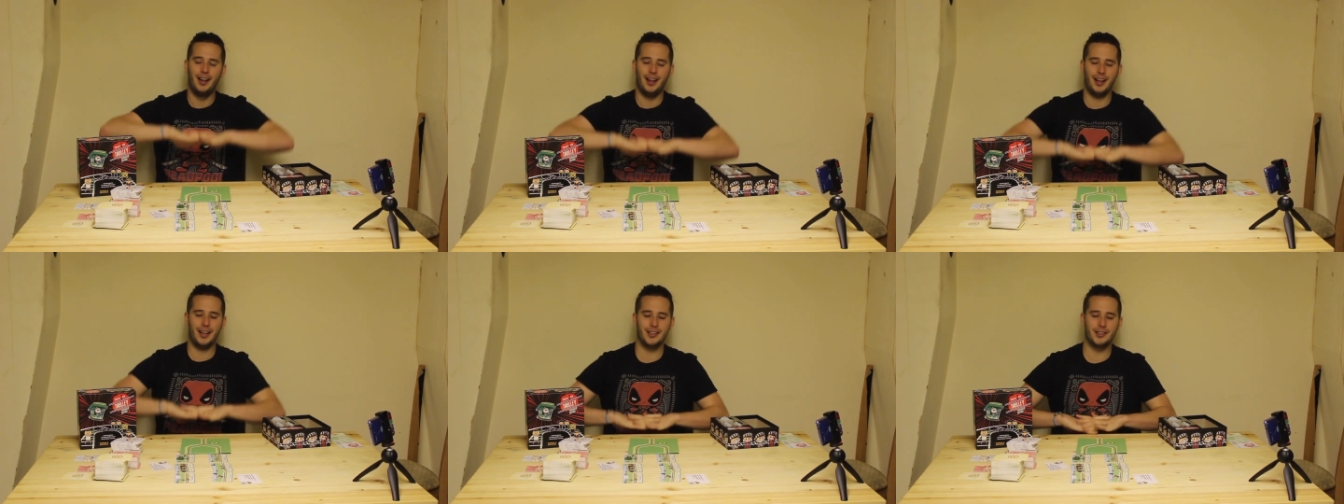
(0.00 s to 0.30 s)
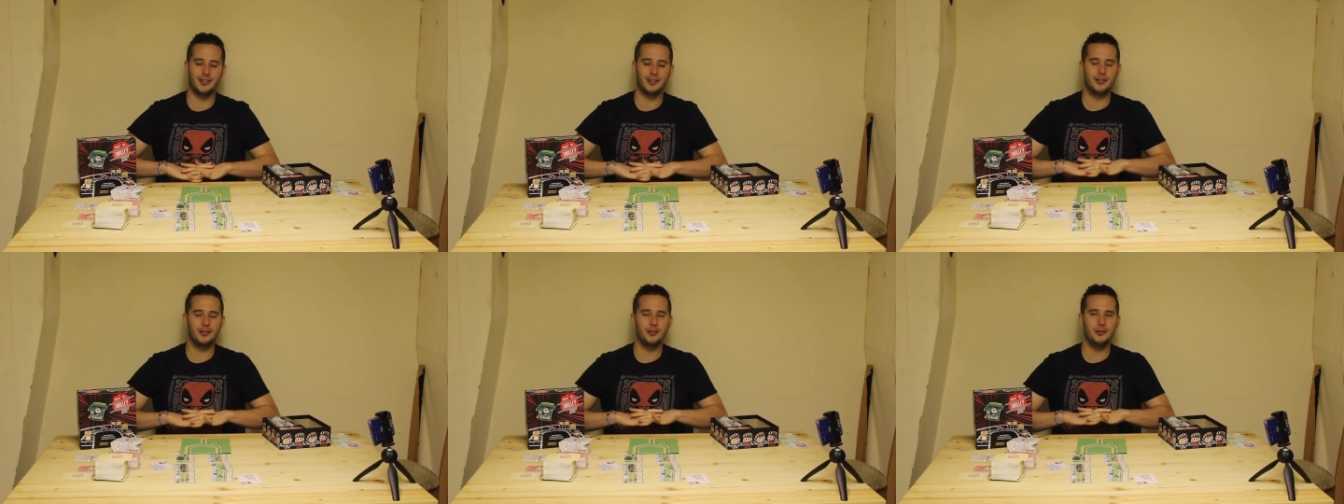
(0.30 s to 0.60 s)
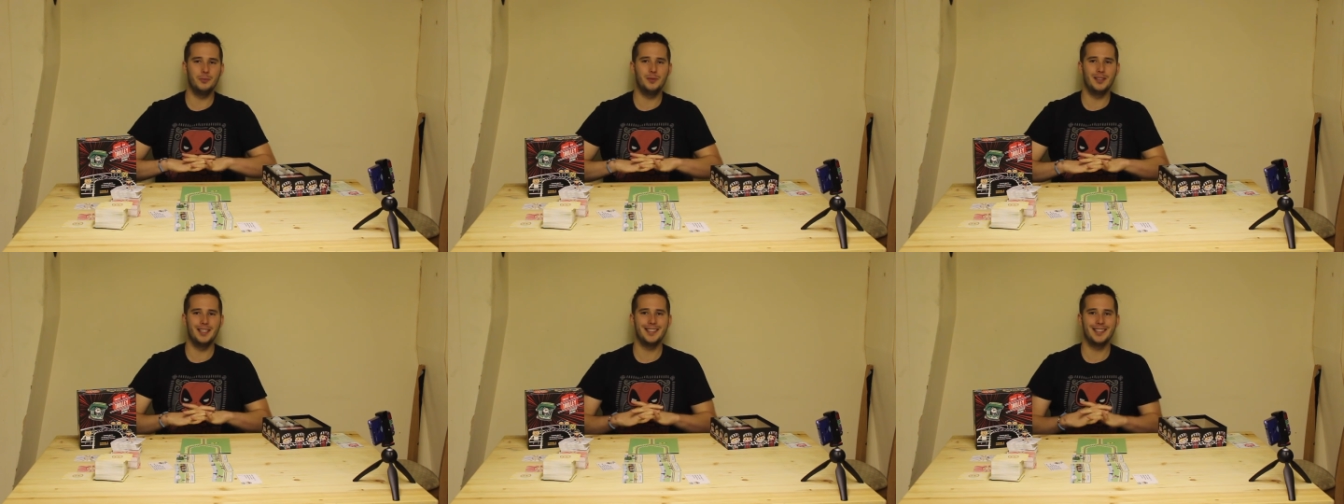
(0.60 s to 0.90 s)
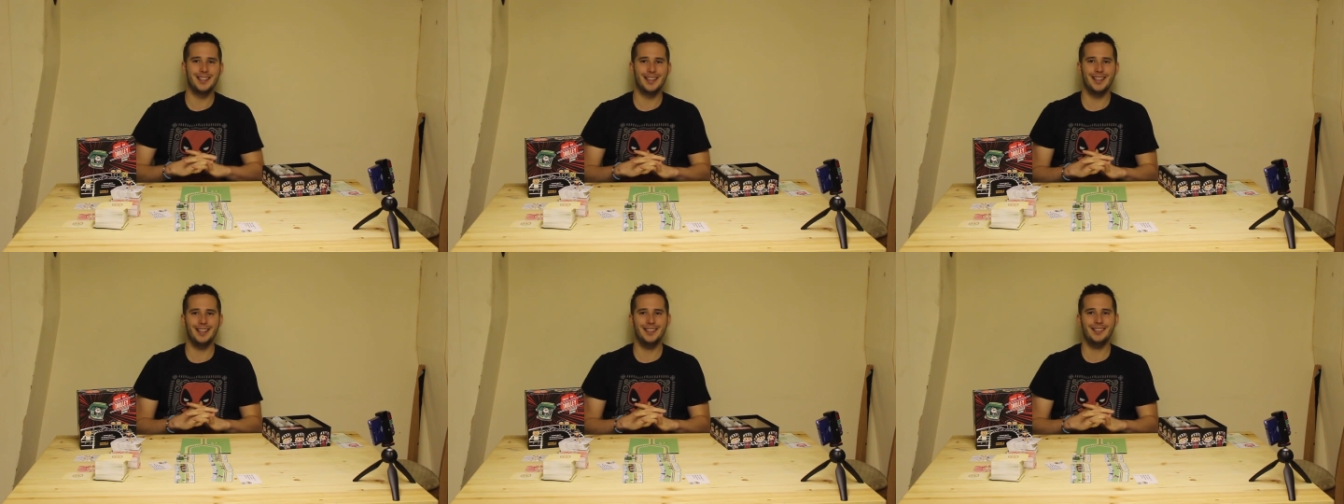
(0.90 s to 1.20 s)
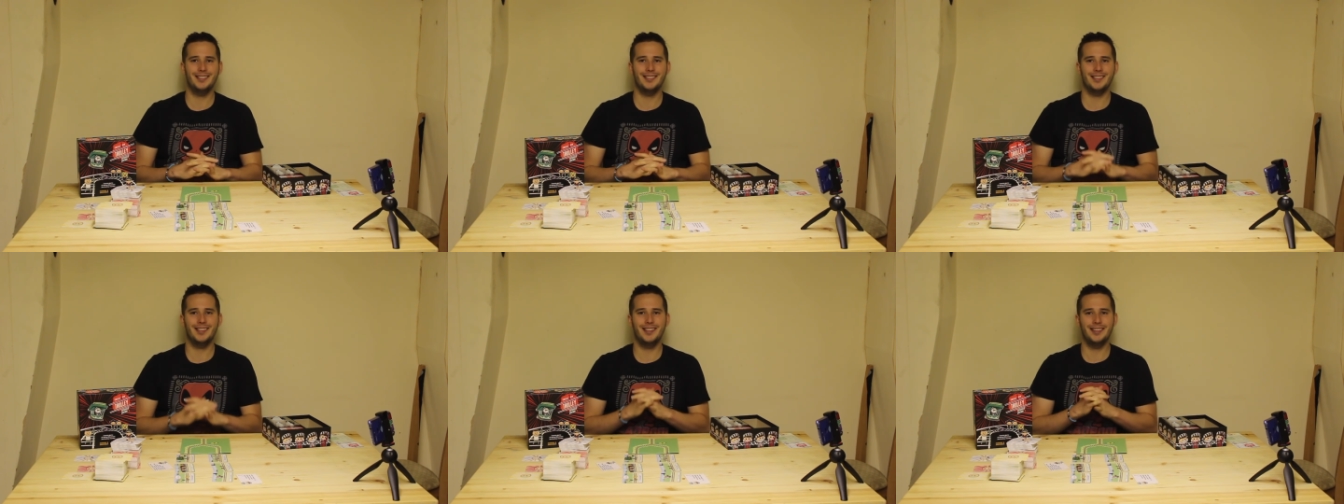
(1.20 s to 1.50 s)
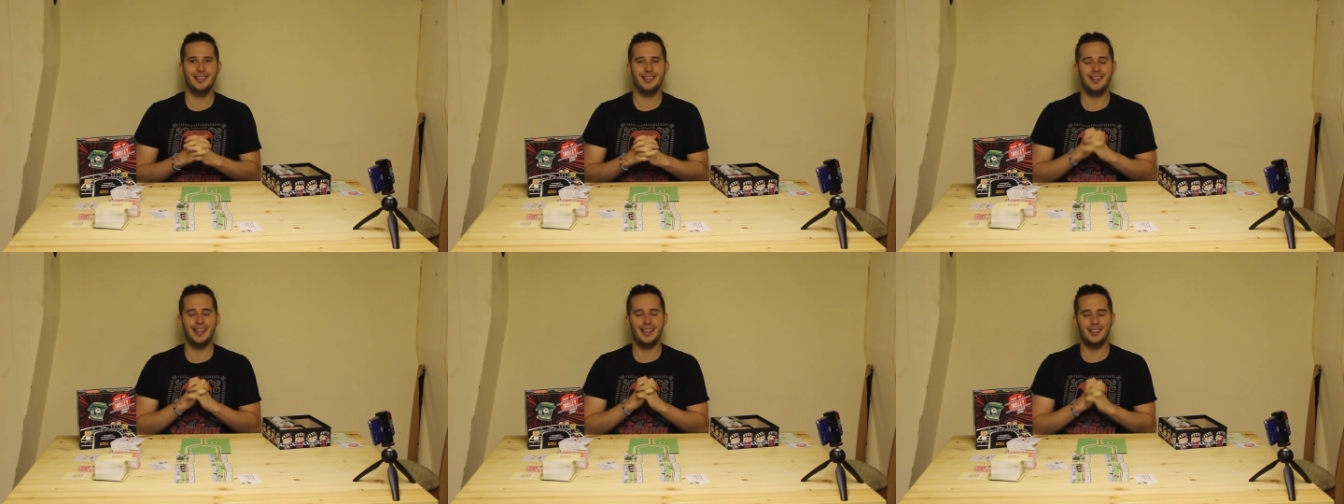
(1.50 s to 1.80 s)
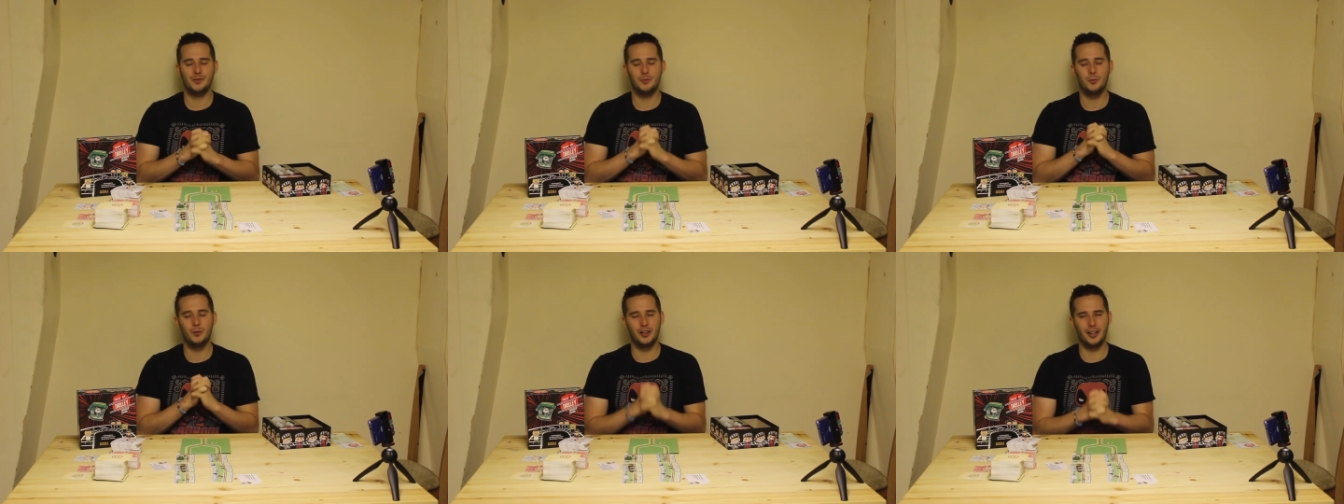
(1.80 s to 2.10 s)
as stupid as it is,
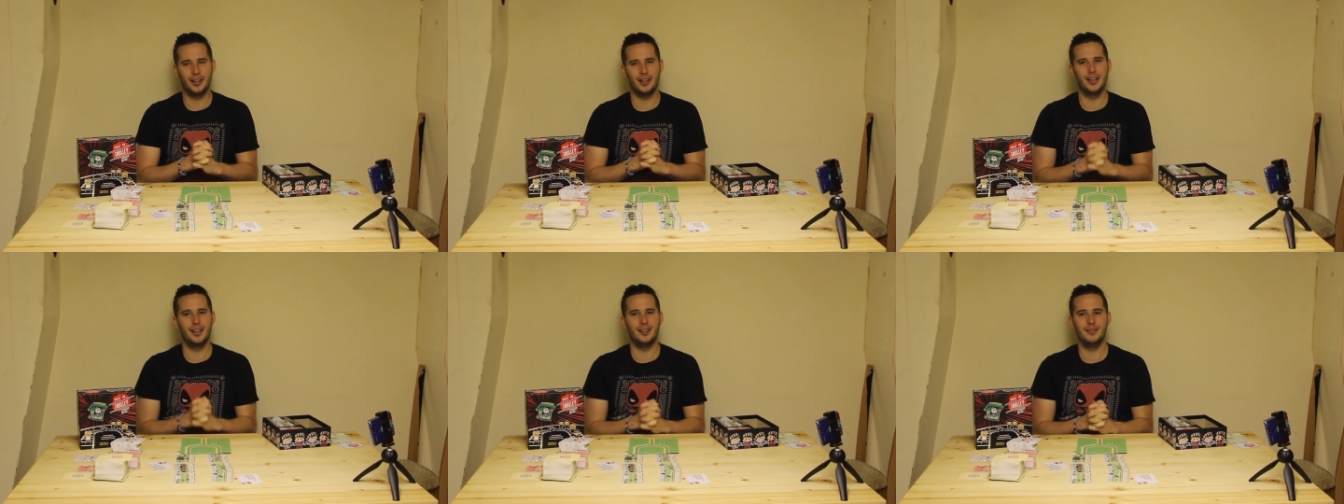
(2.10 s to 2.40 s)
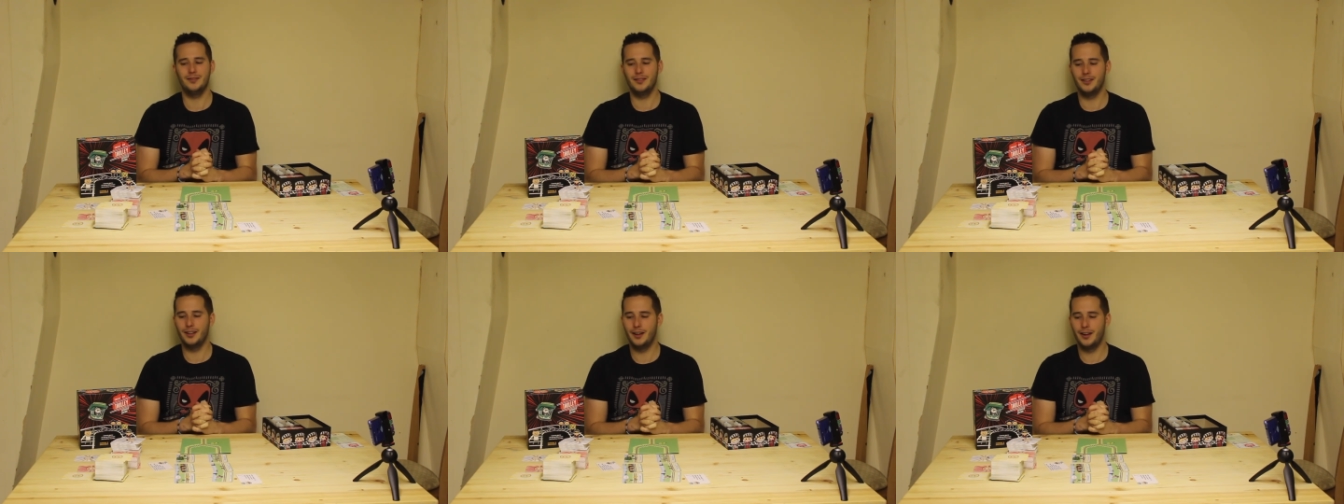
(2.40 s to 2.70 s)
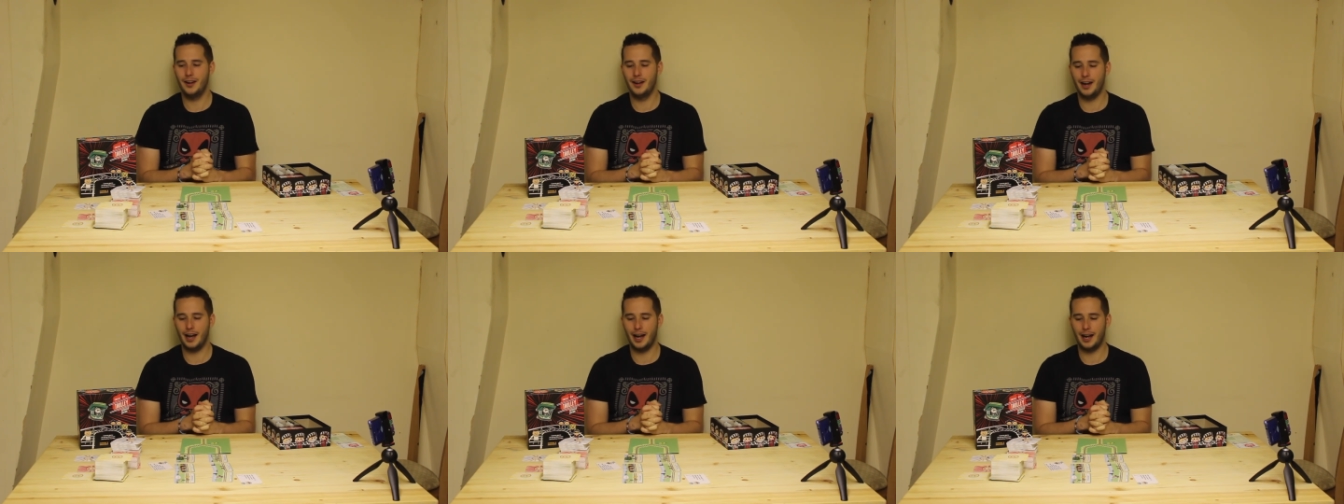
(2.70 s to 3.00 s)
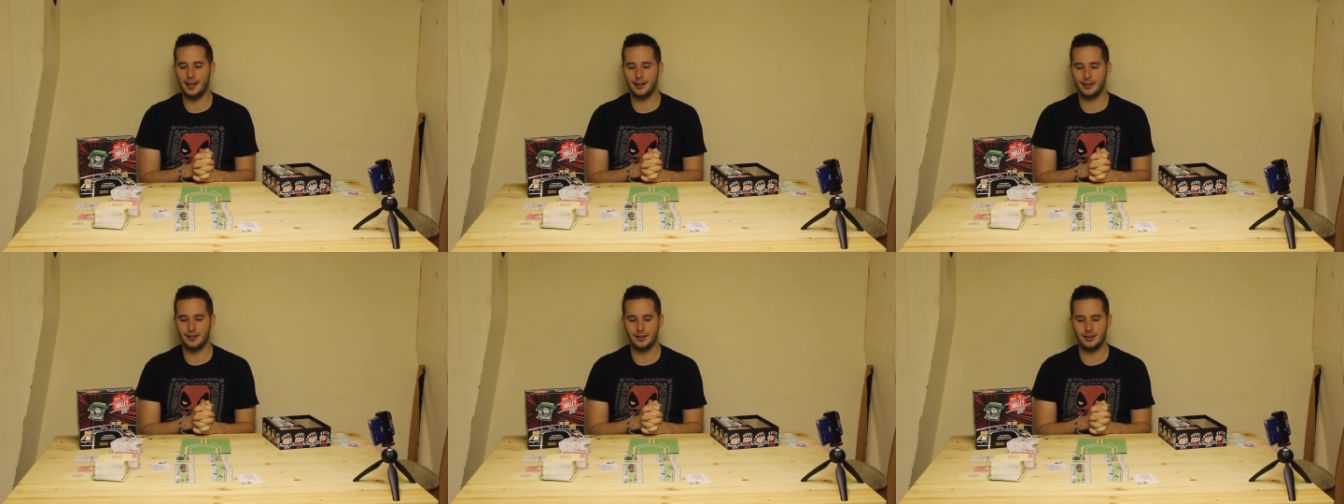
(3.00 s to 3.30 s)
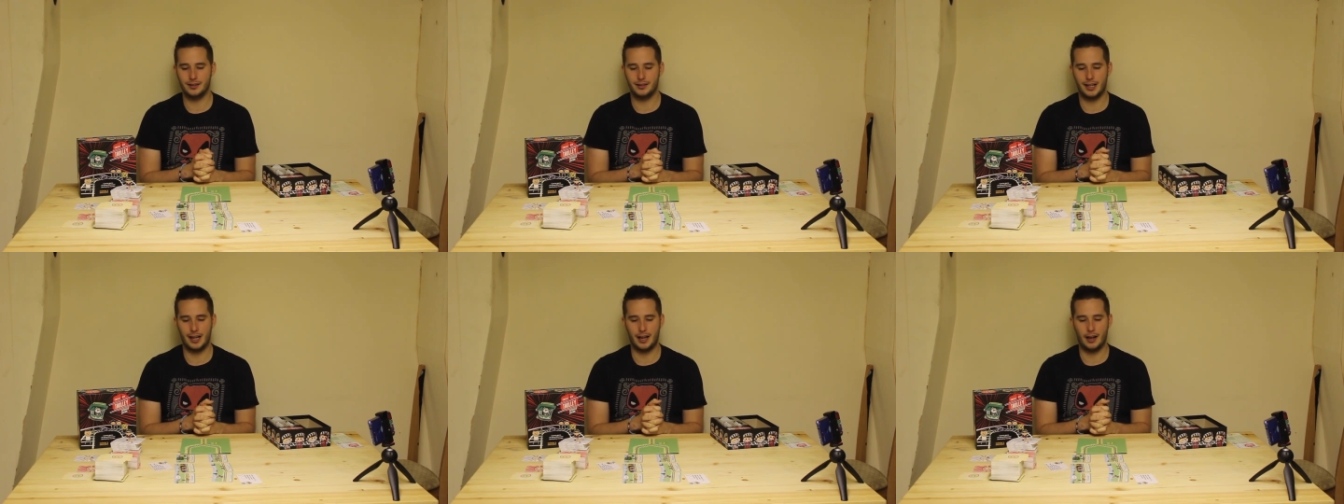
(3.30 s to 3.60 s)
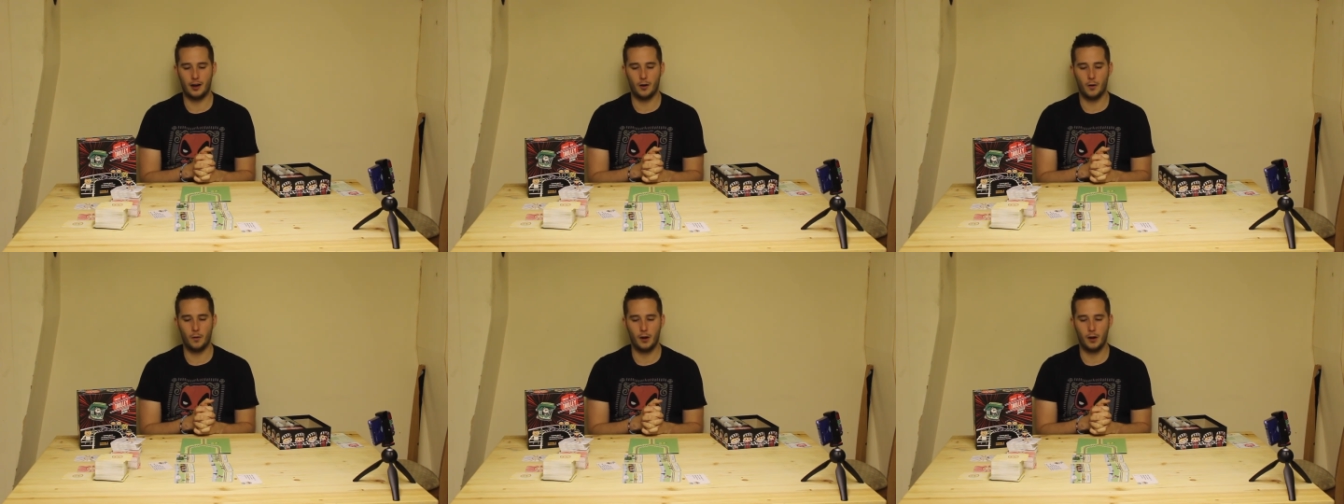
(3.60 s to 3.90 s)
that's what I love. And yeah,